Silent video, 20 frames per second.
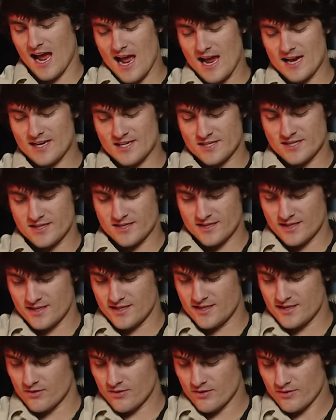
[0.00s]
I
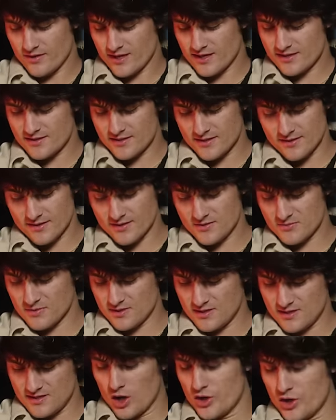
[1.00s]
actually don't know the answer to this
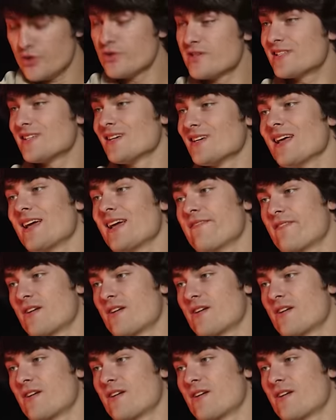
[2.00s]
one. Are you still a